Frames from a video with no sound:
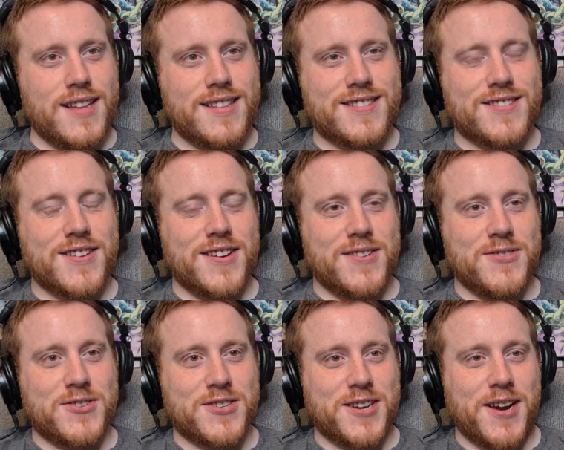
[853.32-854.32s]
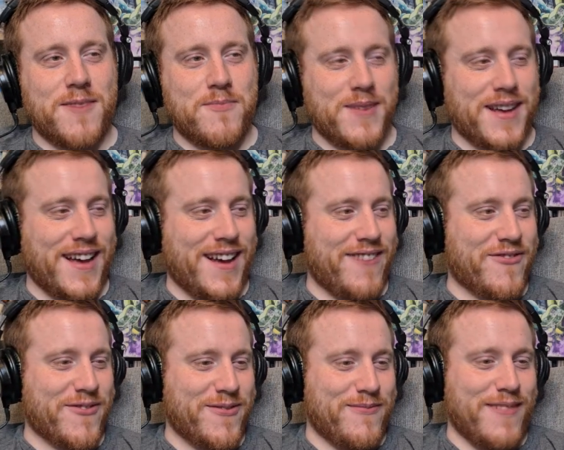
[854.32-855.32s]
So shit bad
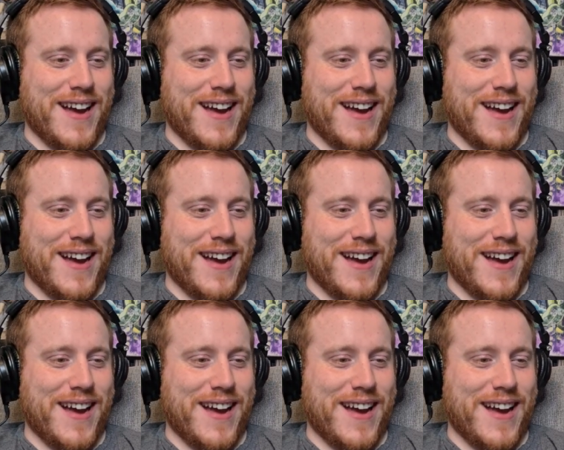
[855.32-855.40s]
for